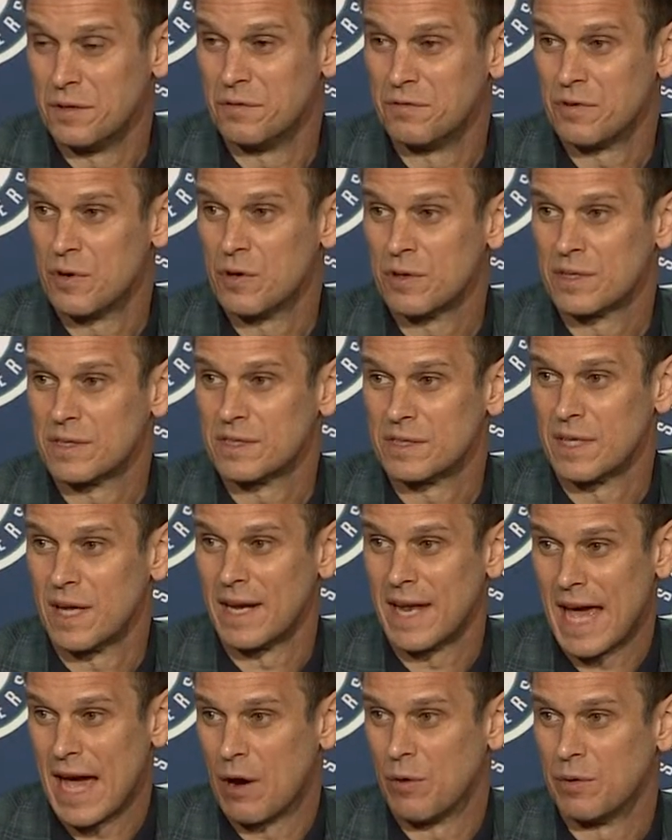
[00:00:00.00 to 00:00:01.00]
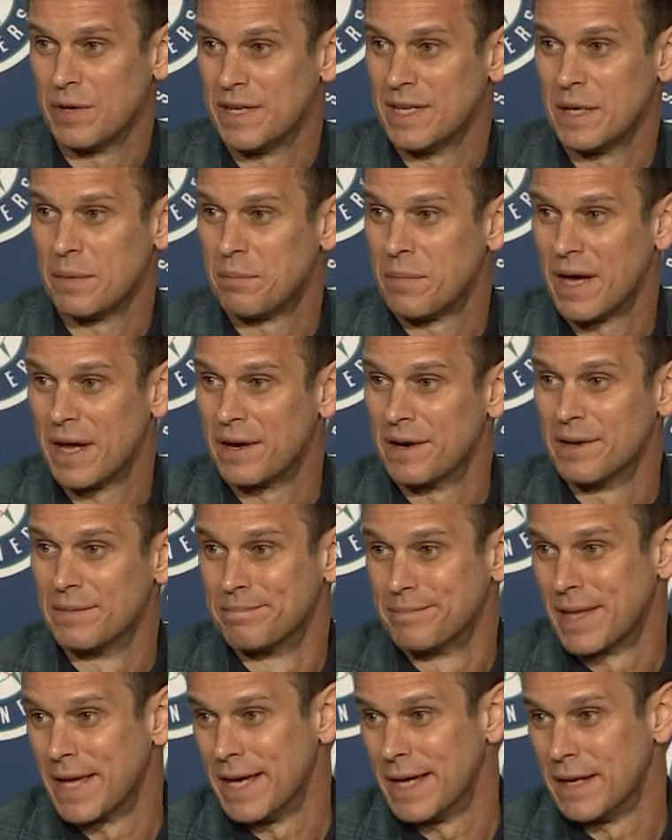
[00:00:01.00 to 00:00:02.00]
to focus on how we can get better.
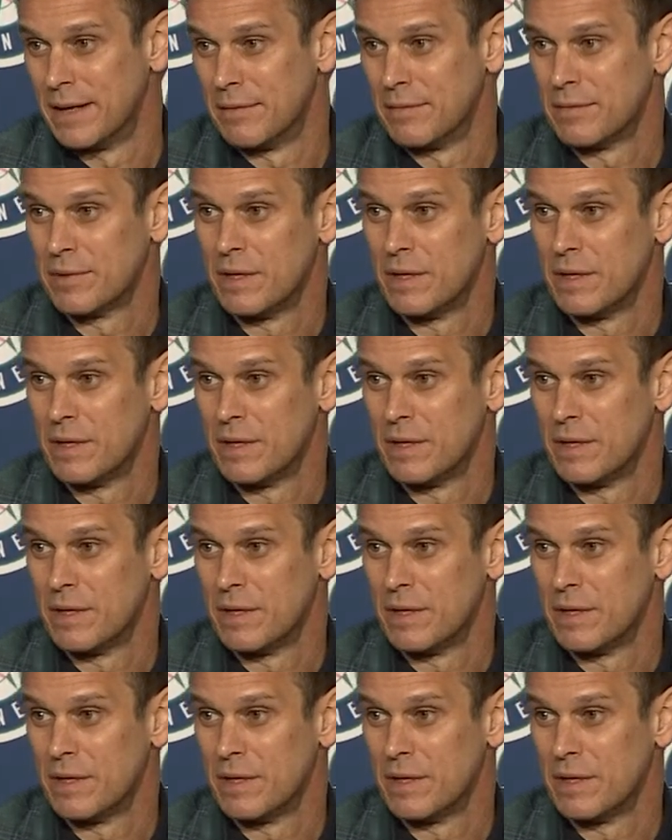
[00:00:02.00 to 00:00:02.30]
And,